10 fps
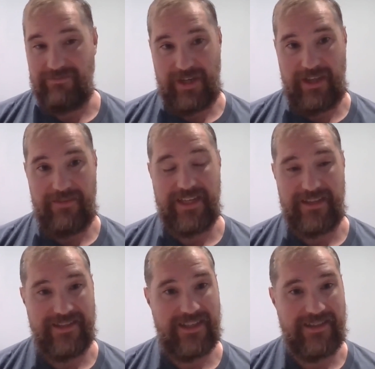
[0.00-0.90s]
They've seen
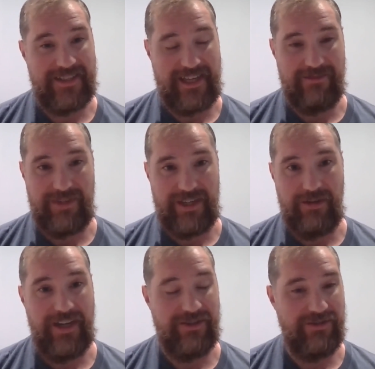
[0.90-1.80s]
this consent
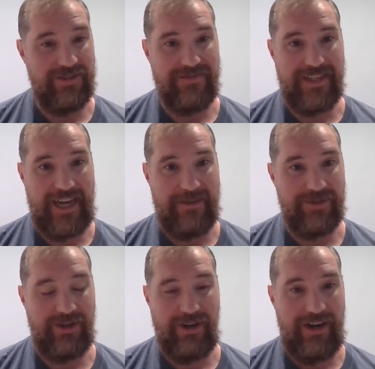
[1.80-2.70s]
hundreds of times
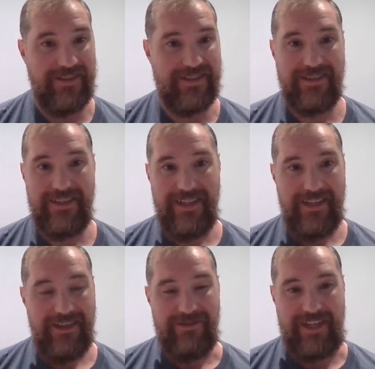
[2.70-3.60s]
across
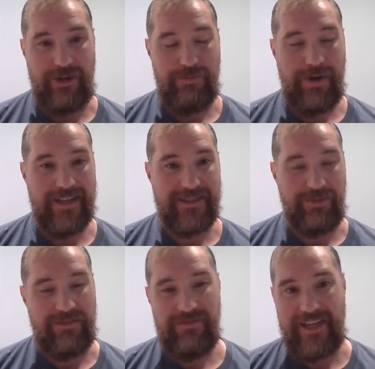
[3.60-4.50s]

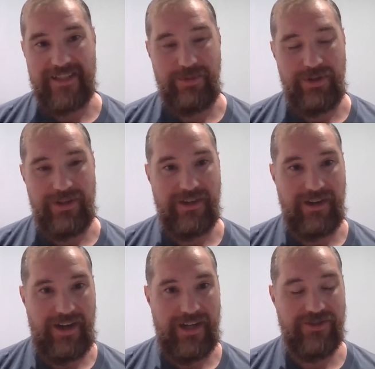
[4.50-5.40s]
possibly Facebook
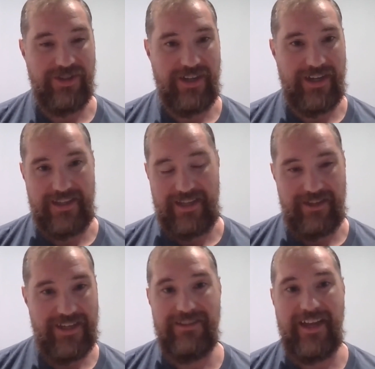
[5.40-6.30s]
or Entra, and then they
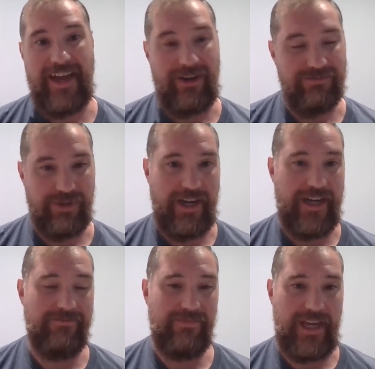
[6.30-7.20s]
click allow,
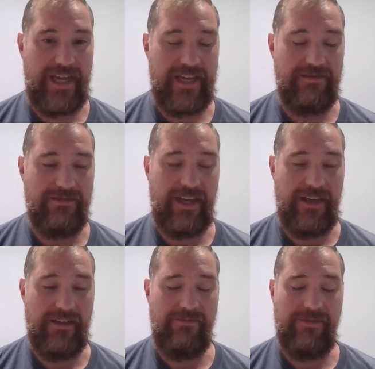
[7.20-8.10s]
right? And
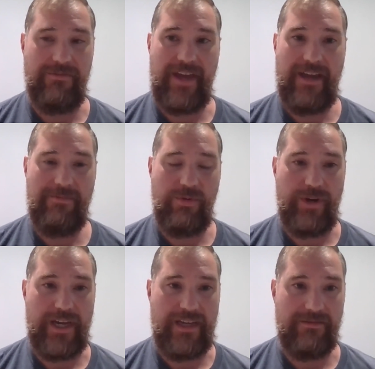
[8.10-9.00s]
from that
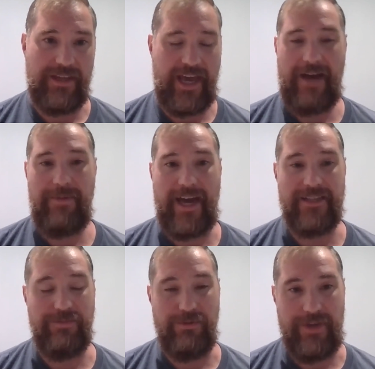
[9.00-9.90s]
point, the app
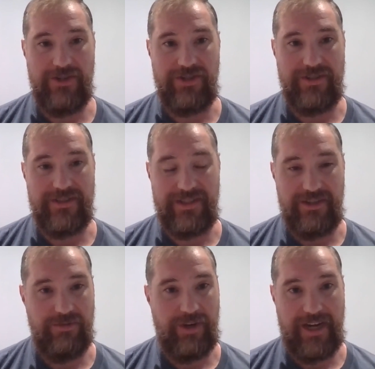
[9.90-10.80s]
has permissions to
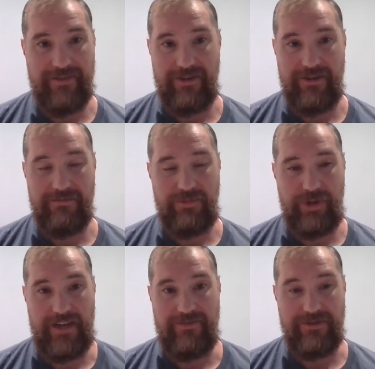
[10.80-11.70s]
do whatever
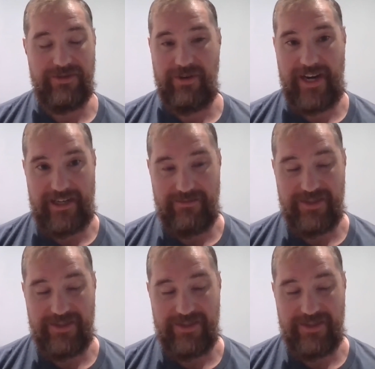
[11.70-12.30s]
is granted.